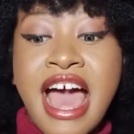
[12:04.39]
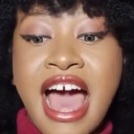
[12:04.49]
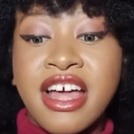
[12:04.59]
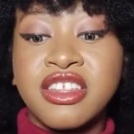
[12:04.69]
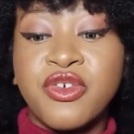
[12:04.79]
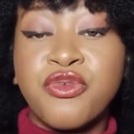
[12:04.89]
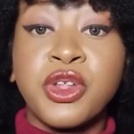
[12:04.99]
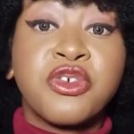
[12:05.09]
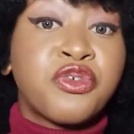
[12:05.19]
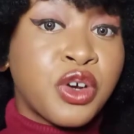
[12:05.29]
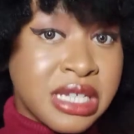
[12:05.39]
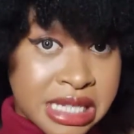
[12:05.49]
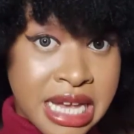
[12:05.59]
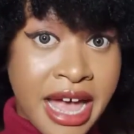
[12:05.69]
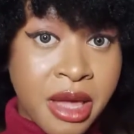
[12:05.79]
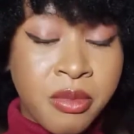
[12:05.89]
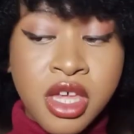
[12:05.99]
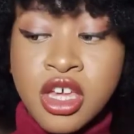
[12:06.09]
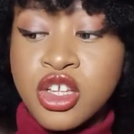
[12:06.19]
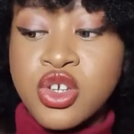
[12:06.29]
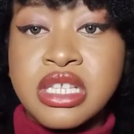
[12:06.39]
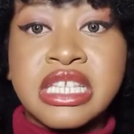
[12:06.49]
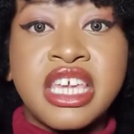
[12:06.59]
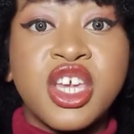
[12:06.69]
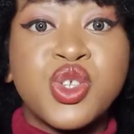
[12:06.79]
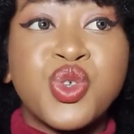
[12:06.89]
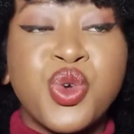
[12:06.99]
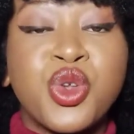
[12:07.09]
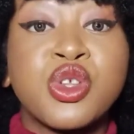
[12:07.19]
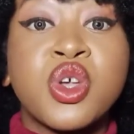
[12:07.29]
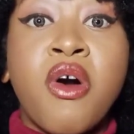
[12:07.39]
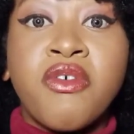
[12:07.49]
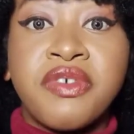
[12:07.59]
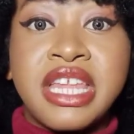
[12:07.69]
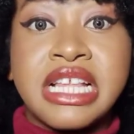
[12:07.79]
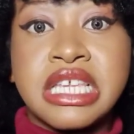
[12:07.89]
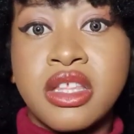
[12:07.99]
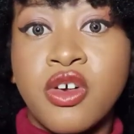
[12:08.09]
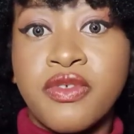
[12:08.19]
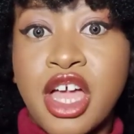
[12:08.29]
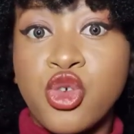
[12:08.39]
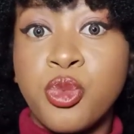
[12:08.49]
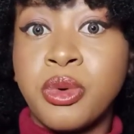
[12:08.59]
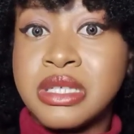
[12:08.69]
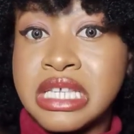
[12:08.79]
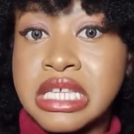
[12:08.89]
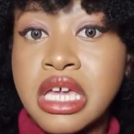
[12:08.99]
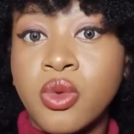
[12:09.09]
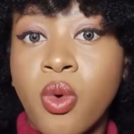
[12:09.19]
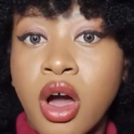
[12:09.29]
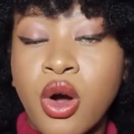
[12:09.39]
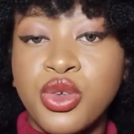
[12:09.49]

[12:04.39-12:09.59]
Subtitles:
And for the first time, just in case you're not confident enough that you put it in well,